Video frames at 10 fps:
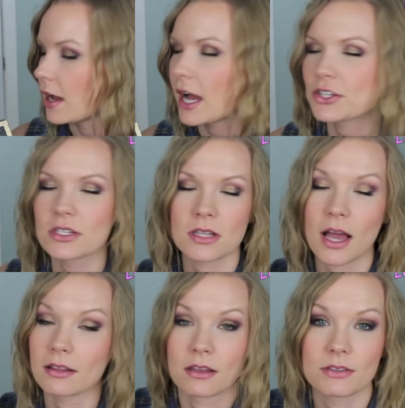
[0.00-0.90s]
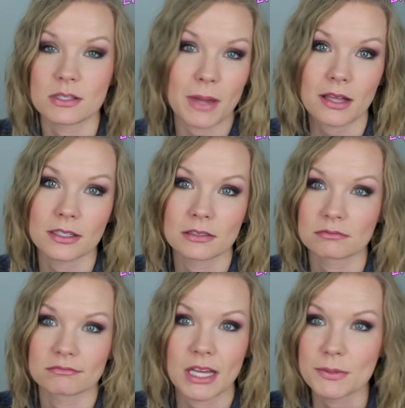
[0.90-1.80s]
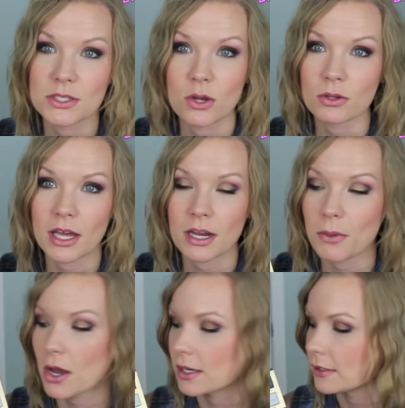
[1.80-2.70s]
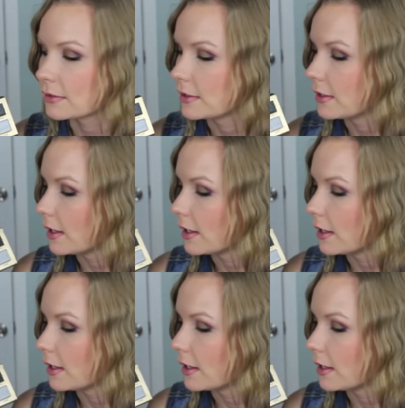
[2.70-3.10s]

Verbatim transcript: I just, I love this palette. I'm so glad I bought it.